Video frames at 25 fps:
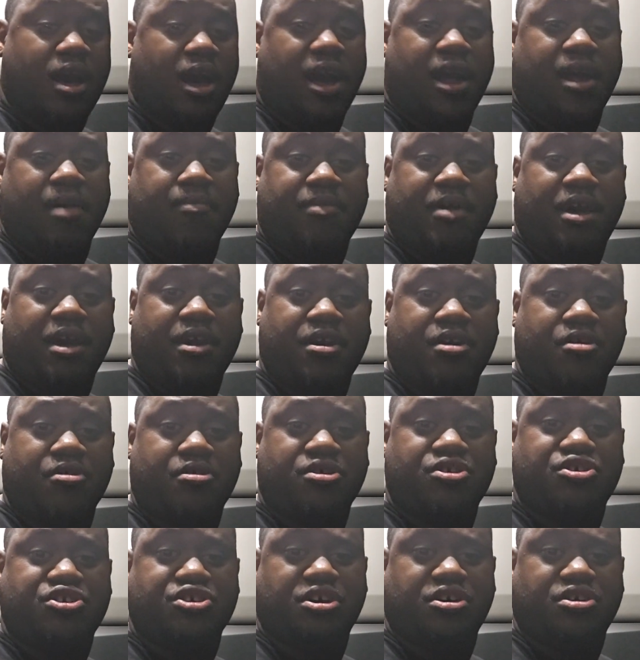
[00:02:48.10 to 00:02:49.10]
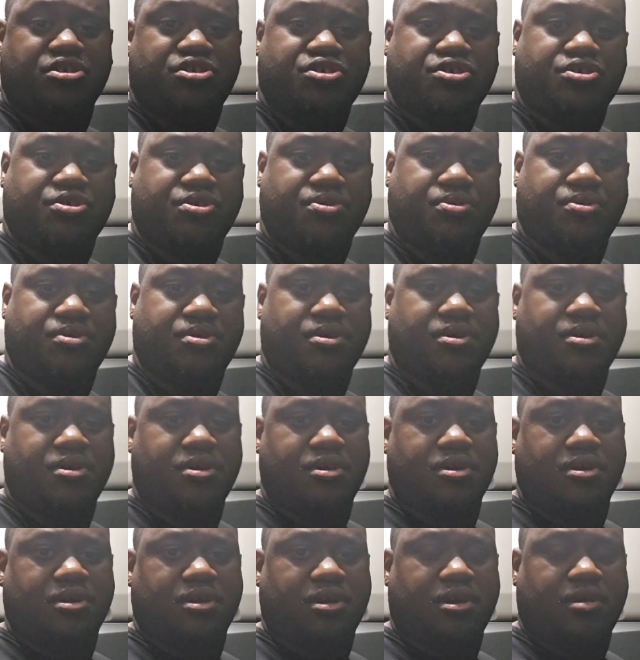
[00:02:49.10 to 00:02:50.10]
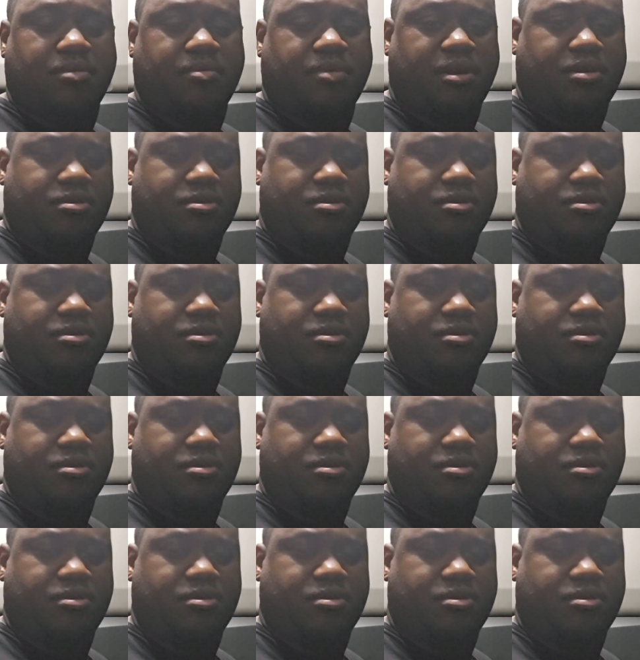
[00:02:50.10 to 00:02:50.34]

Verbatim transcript: I am not here to judge. I'm